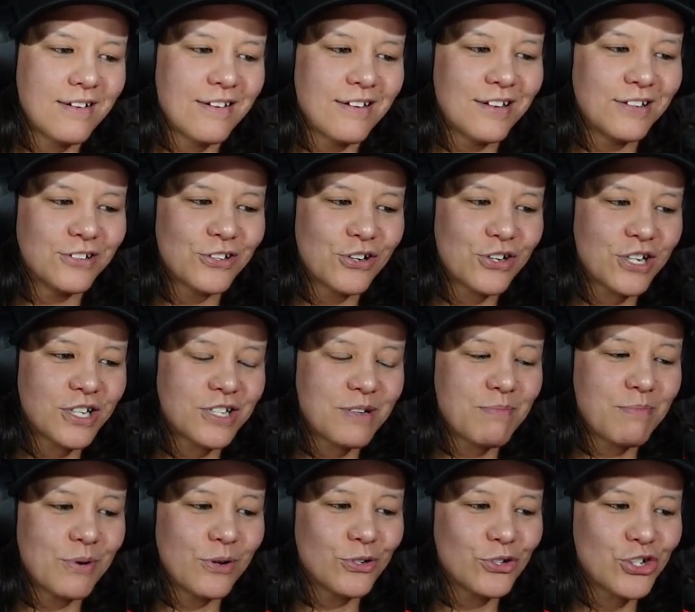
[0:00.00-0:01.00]
allergic to
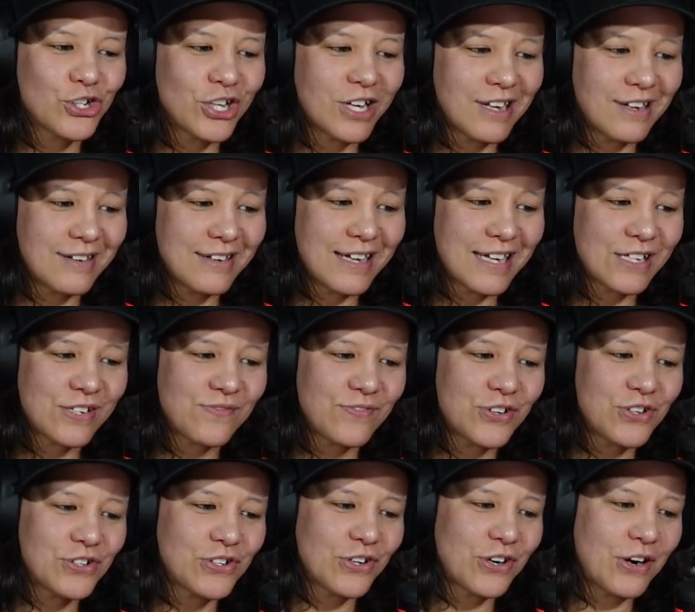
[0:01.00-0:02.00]
bullshit, that's
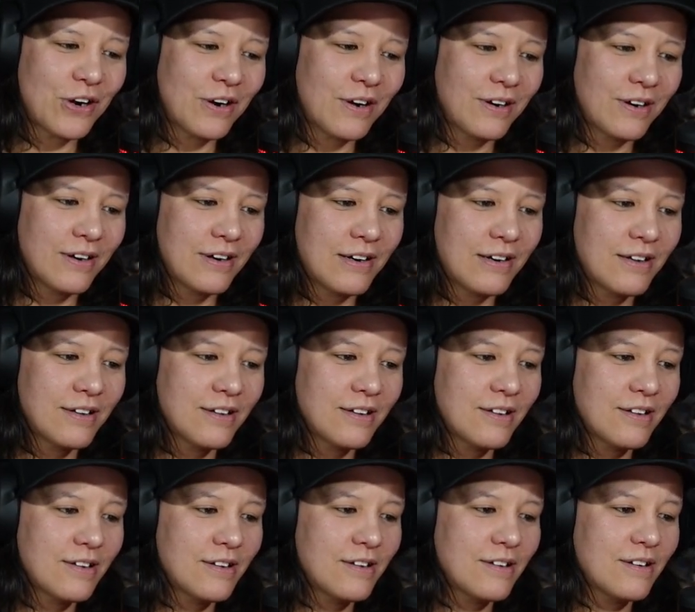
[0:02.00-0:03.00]
for sure.
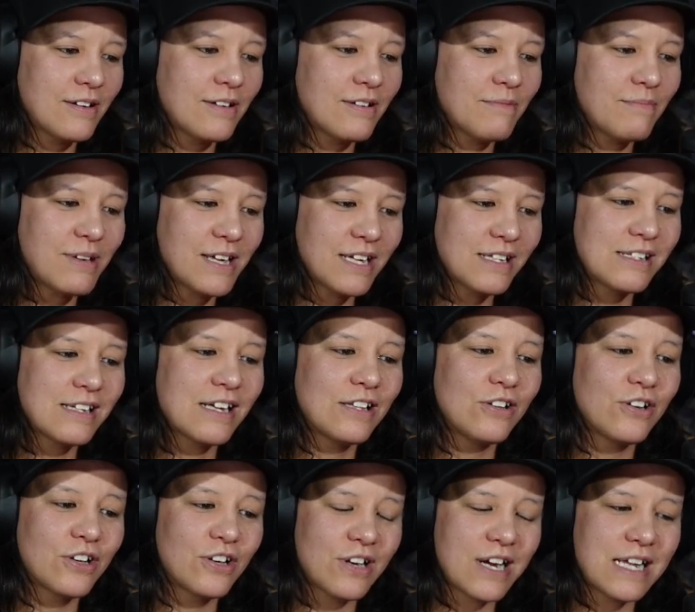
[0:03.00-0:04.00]
Mia did
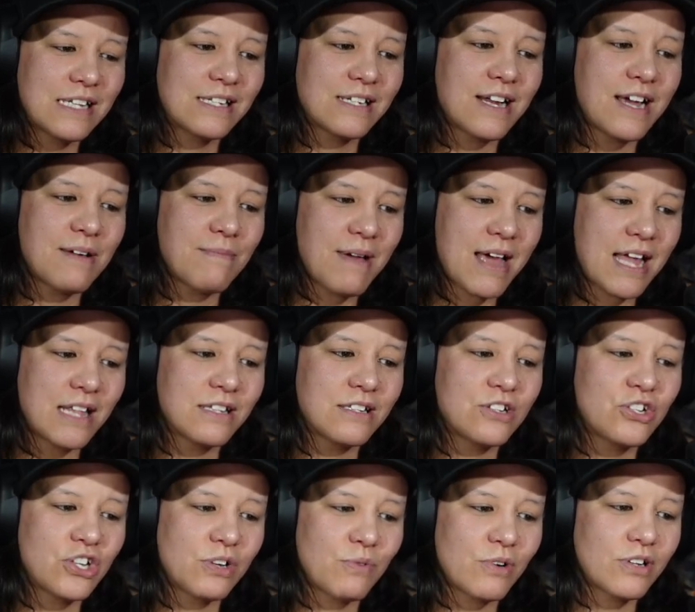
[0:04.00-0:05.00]
look great tonight, man.
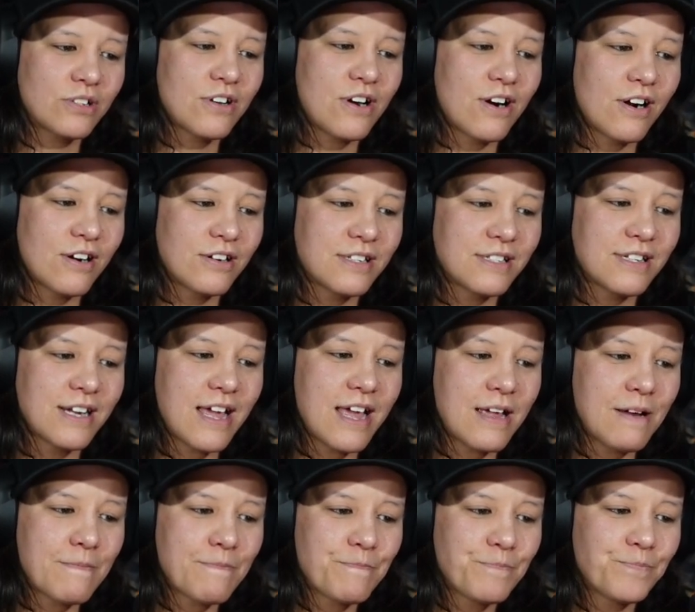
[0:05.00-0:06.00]
She worked hard
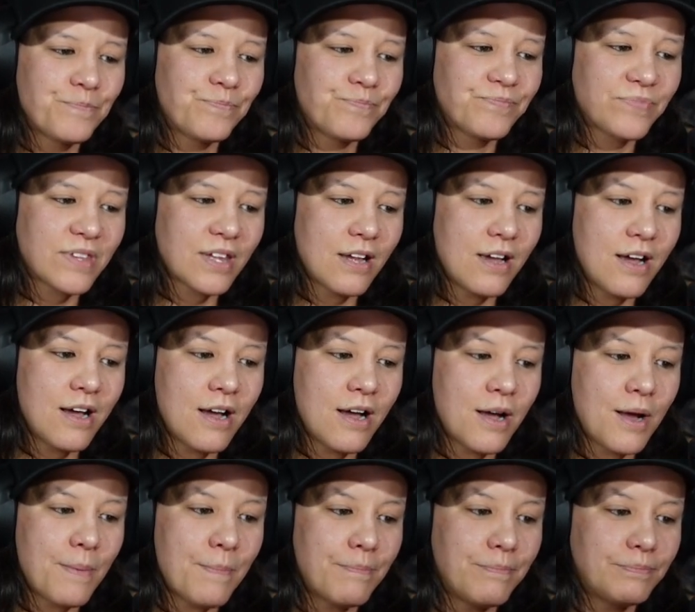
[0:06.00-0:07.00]
tonight.
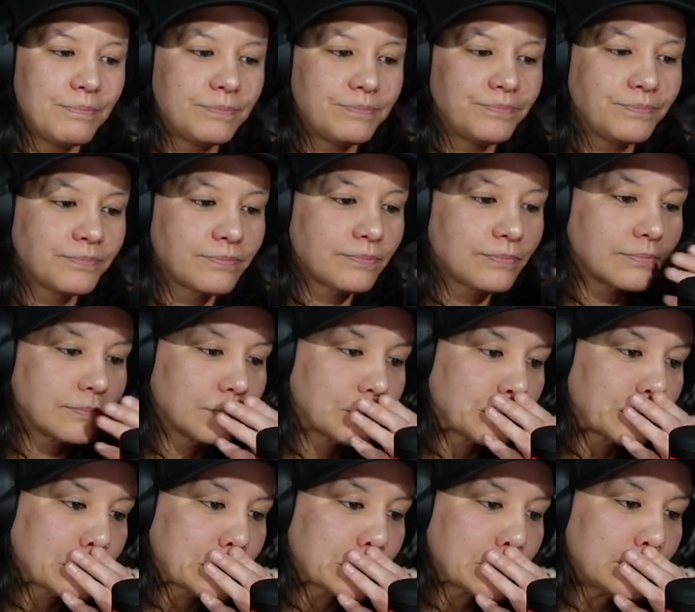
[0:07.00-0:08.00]
Um.
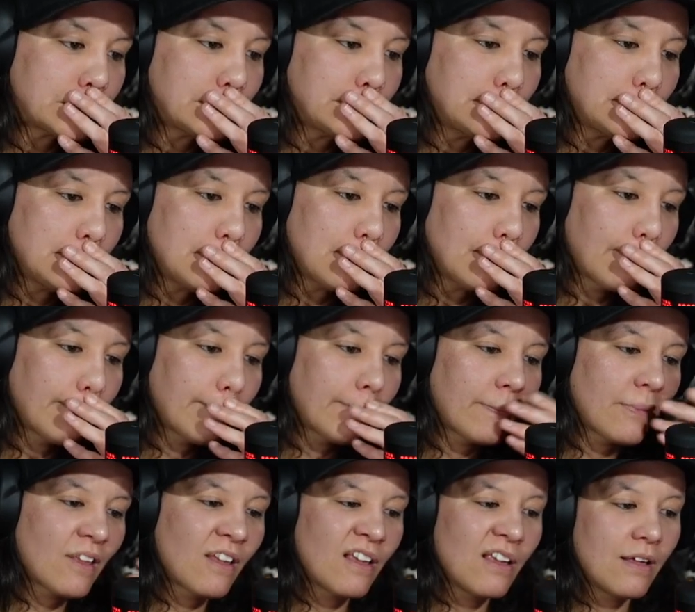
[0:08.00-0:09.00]
Hello there.